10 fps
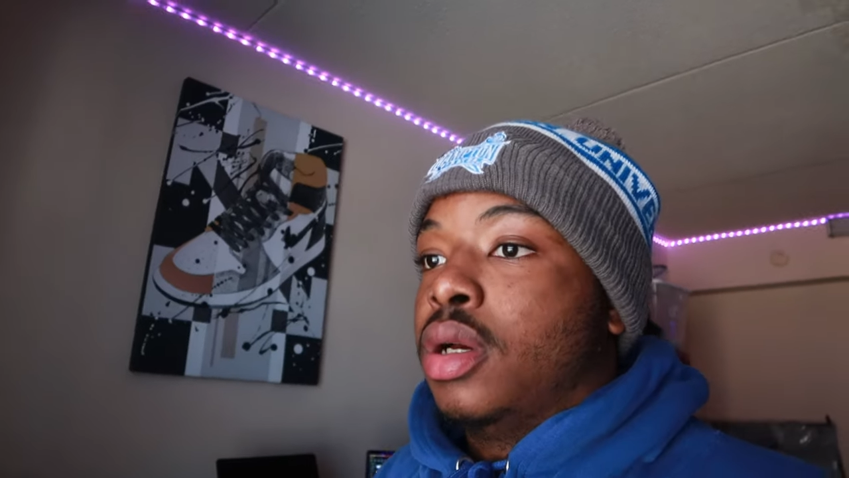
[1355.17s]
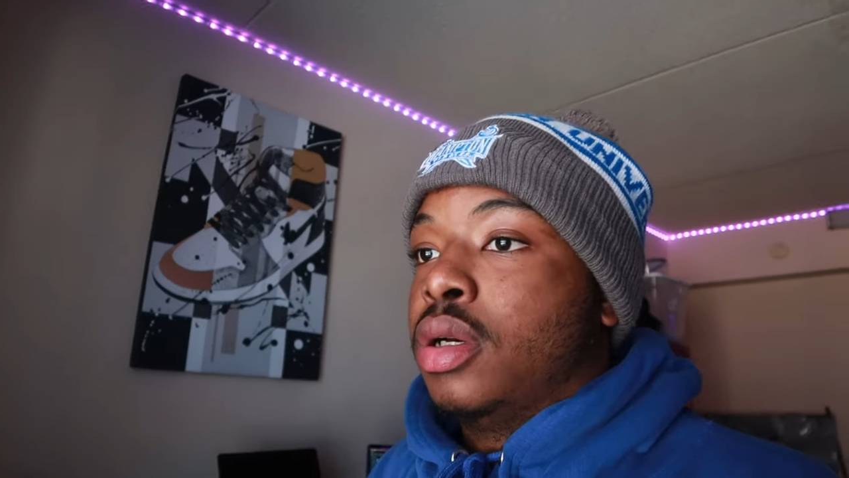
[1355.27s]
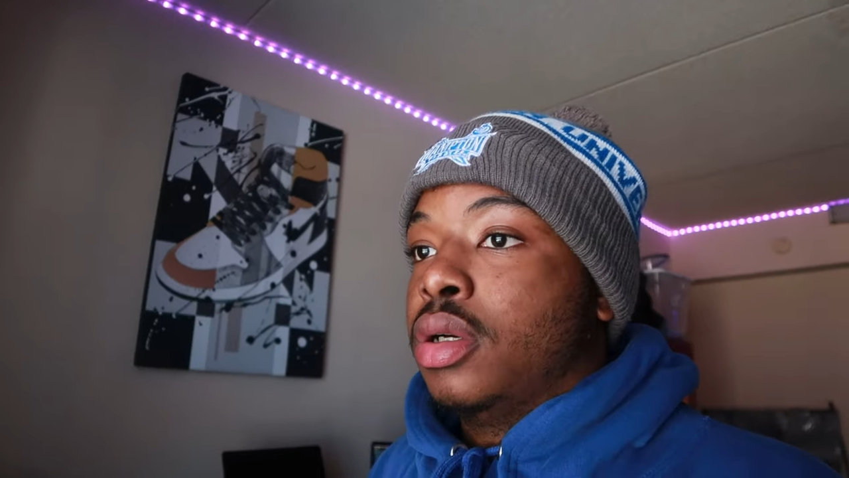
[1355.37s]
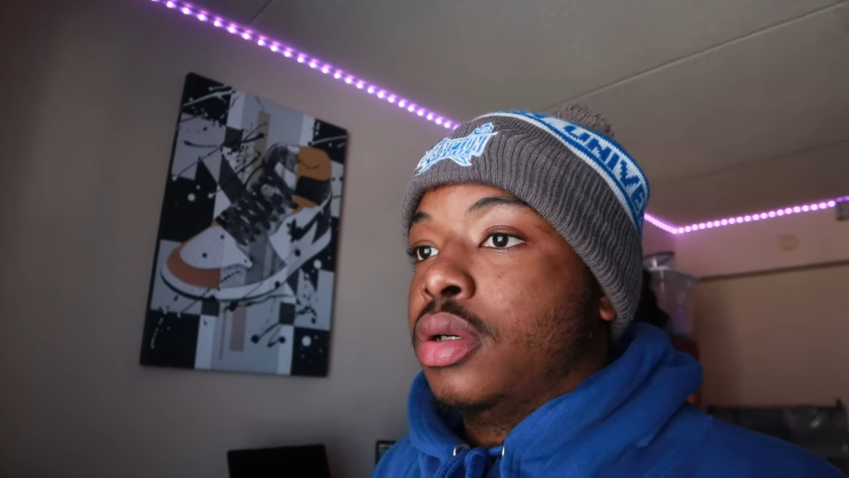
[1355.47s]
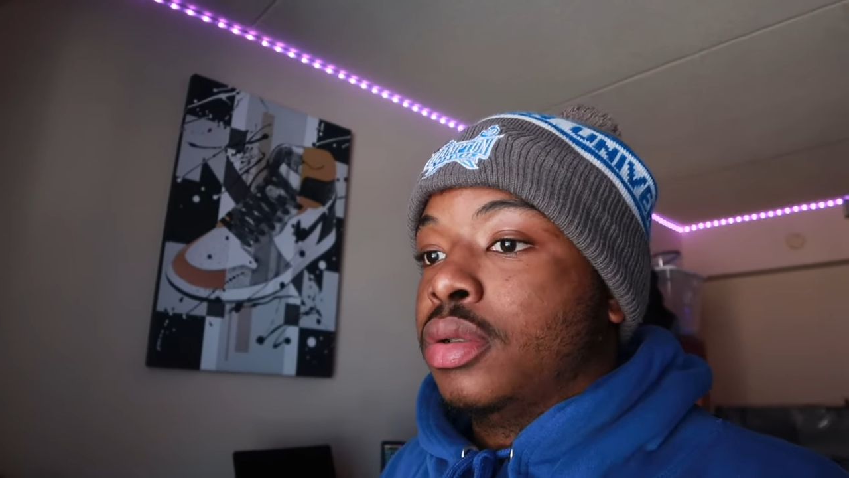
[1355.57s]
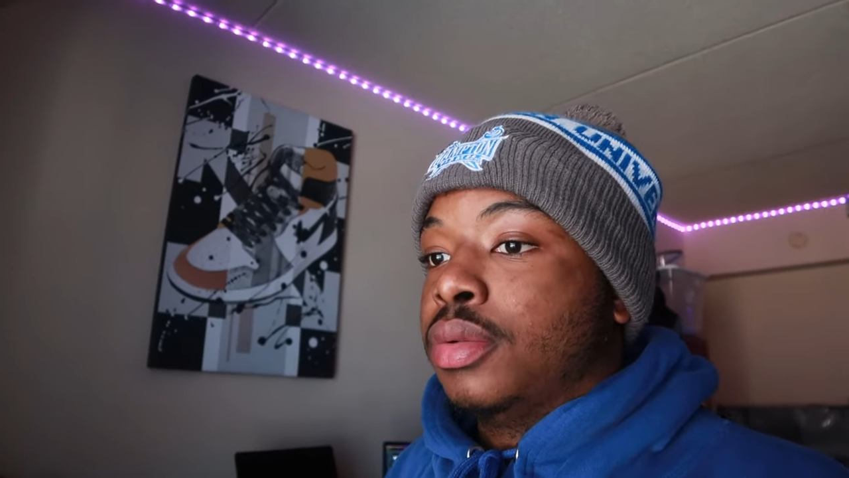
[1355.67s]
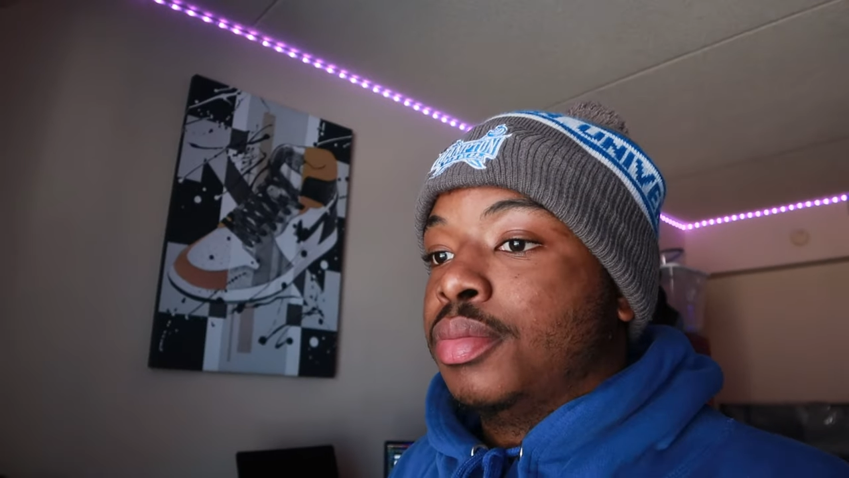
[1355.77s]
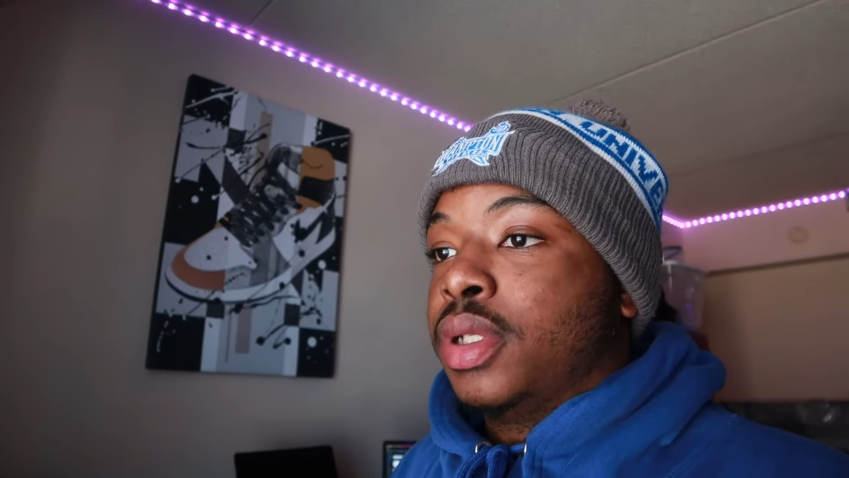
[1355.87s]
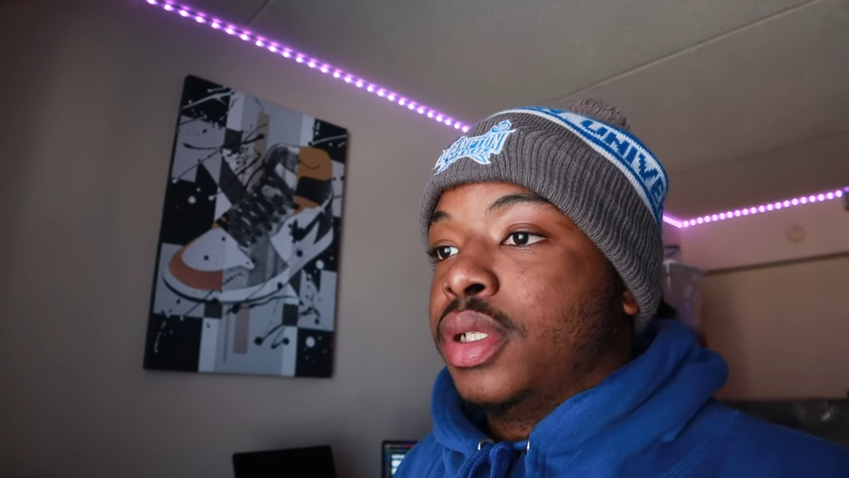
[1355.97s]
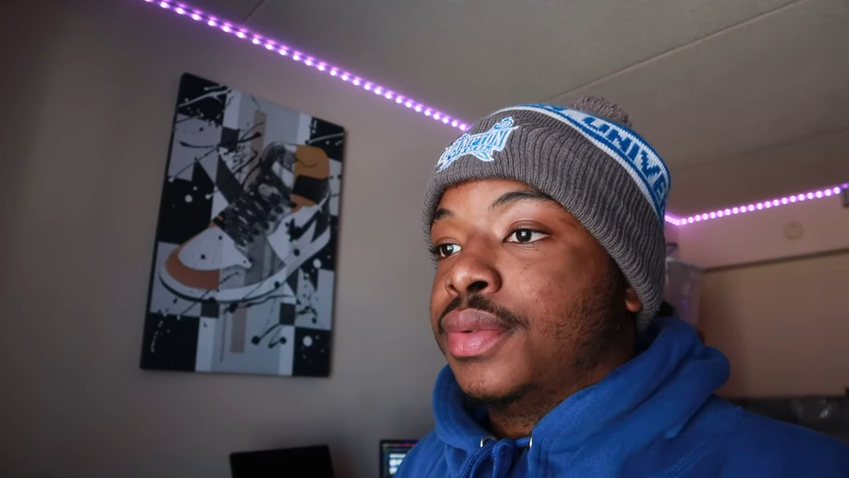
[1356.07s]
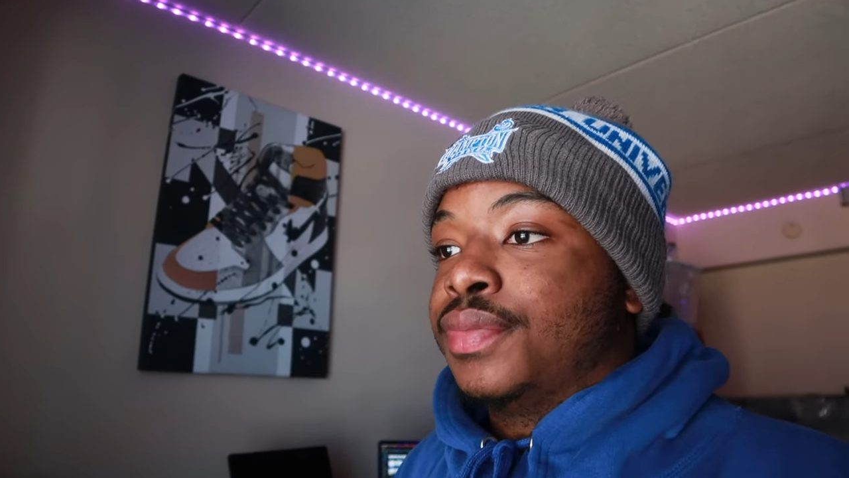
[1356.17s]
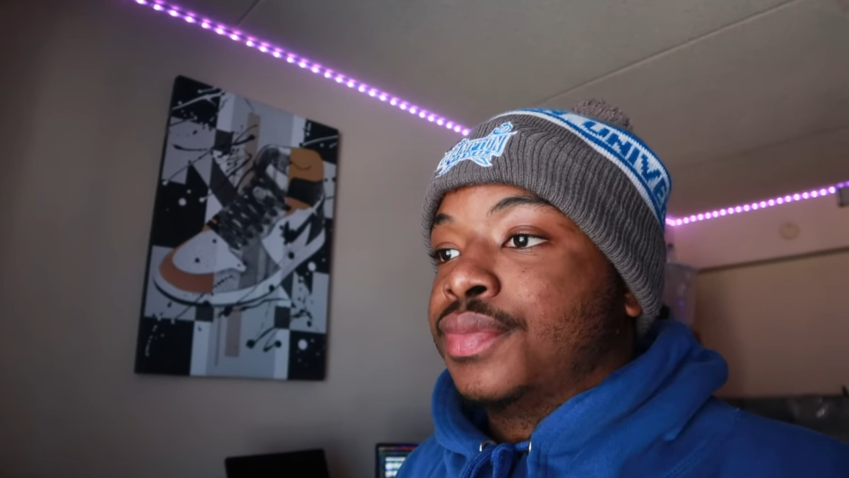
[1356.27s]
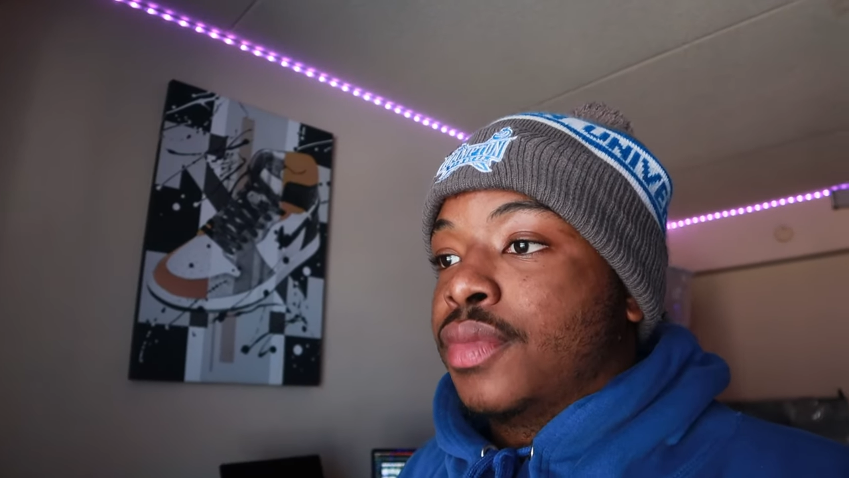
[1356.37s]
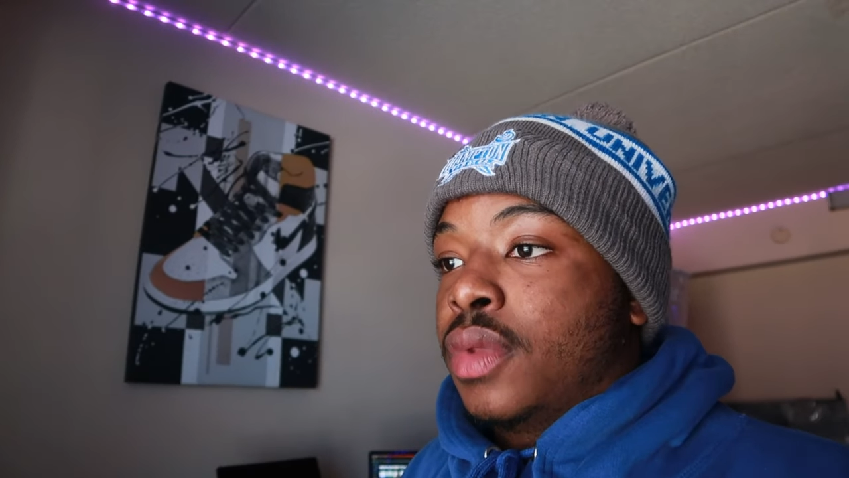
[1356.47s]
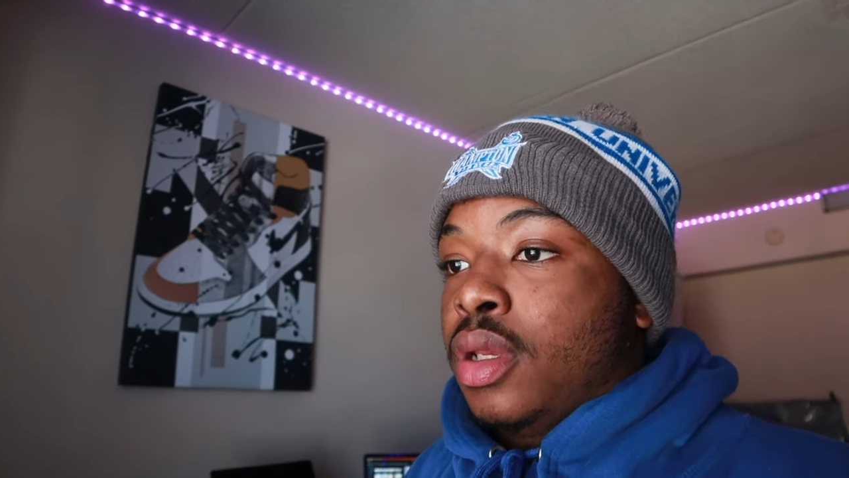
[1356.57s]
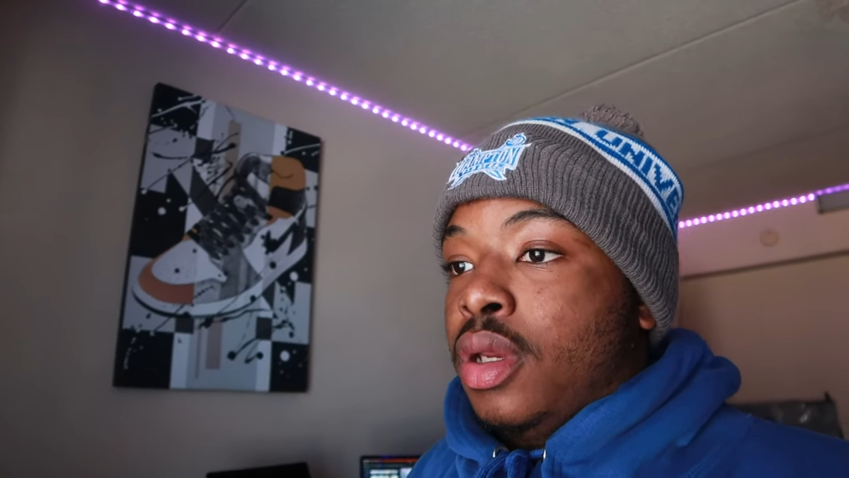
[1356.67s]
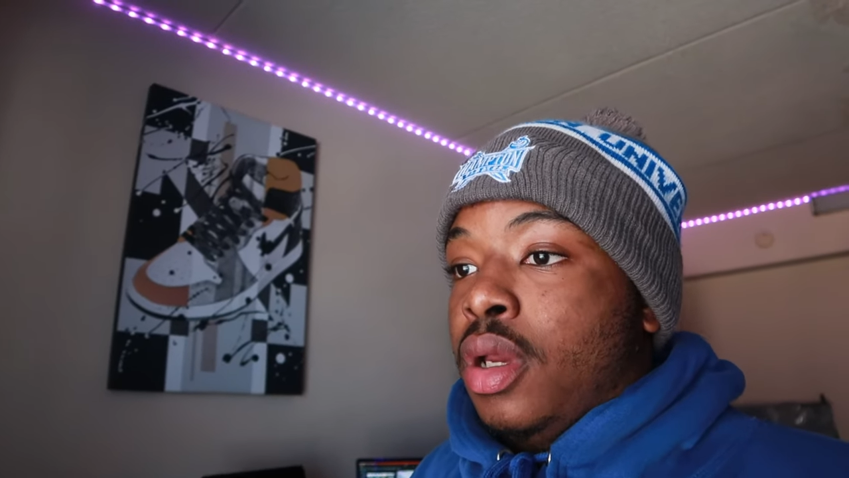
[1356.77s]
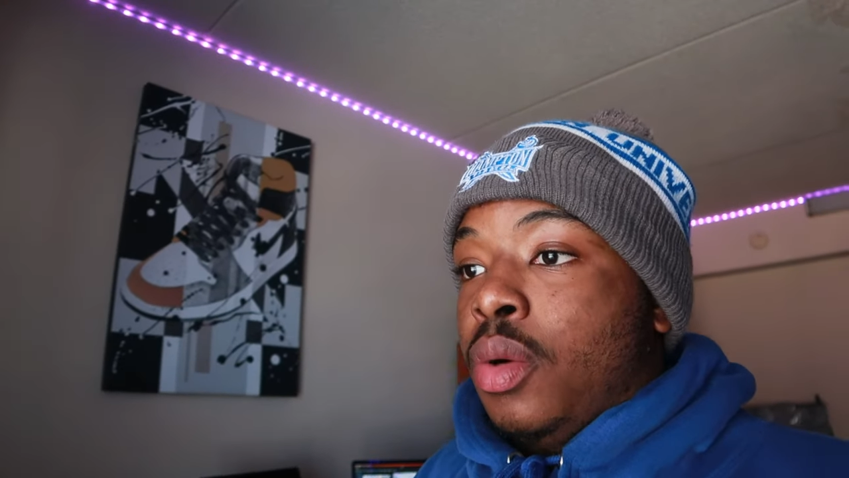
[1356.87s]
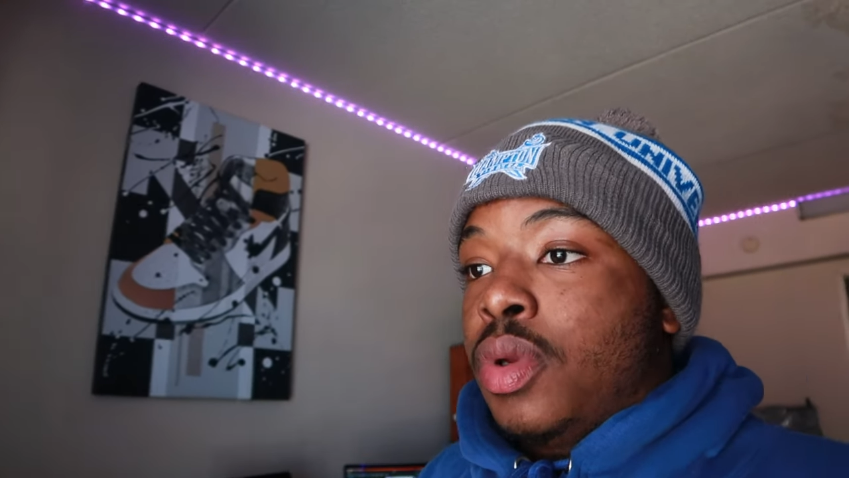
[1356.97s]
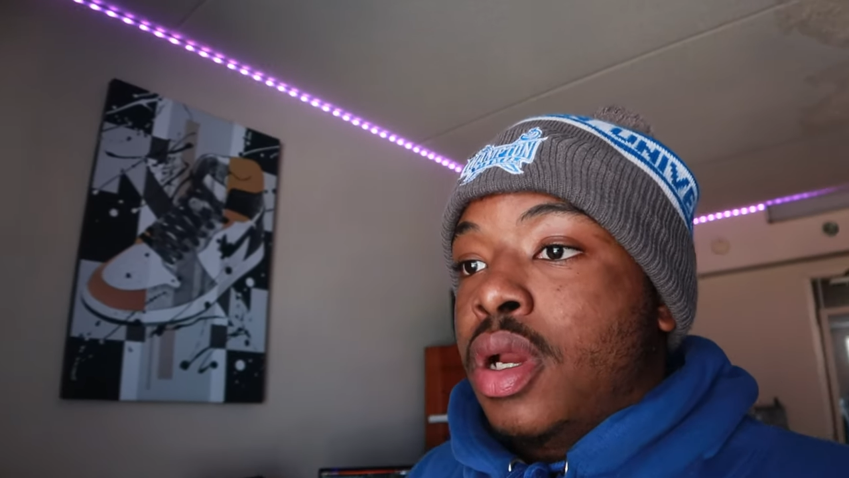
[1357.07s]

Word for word: but we